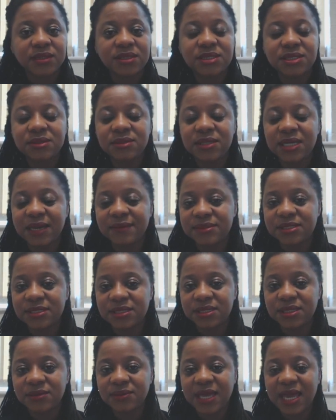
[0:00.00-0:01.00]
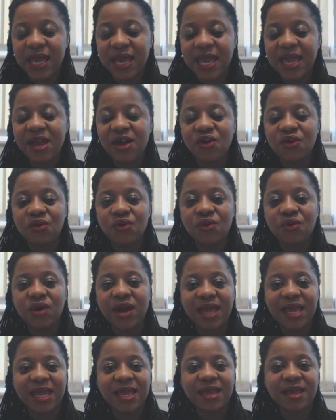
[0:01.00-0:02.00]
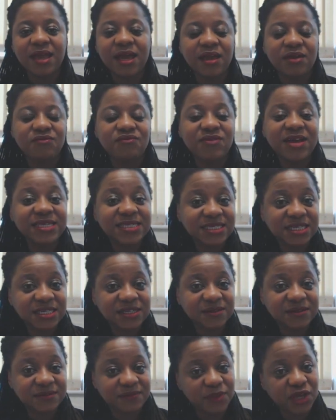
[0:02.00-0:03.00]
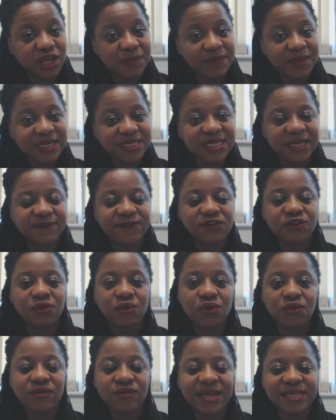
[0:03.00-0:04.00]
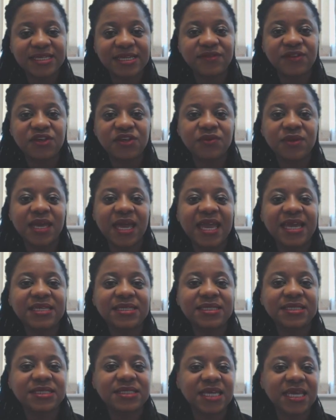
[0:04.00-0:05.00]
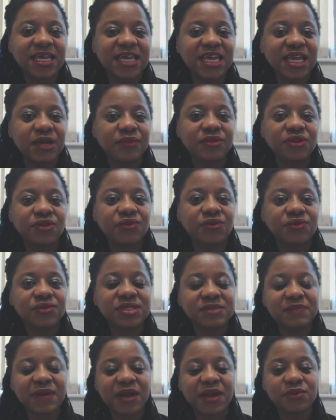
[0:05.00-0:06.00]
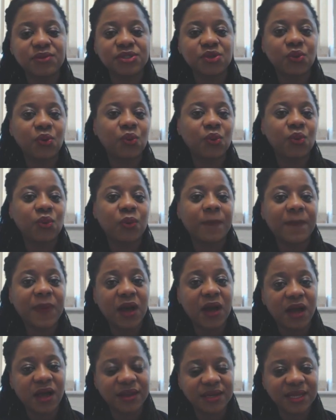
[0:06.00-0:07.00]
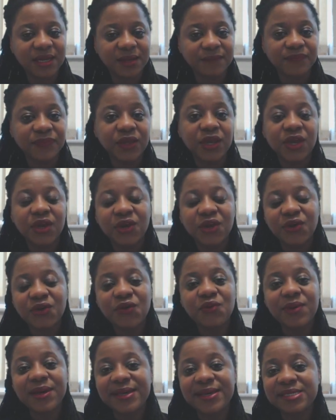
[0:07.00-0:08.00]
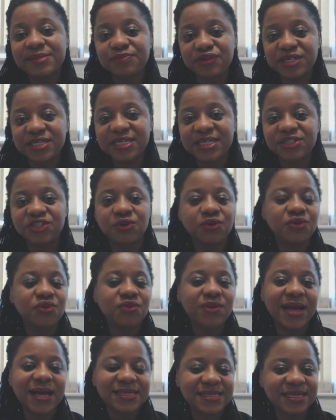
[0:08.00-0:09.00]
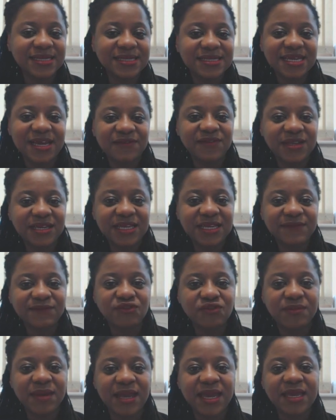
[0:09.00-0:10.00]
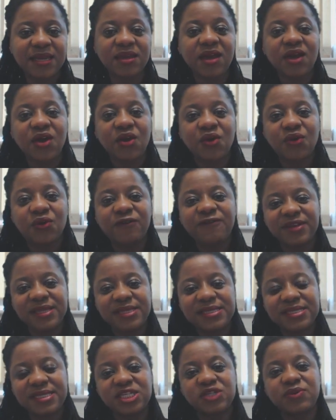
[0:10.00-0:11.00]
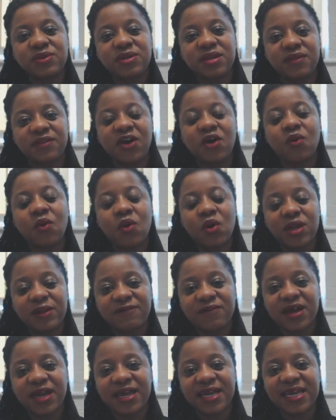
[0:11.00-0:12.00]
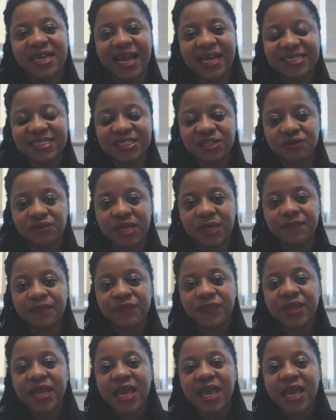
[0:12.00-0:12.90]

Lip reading: to come to the UK, or a residence permit if you're already in the UK to stay here with your spouse or partner who is British or who has indefinite leave to remain or fits into another qualifying category.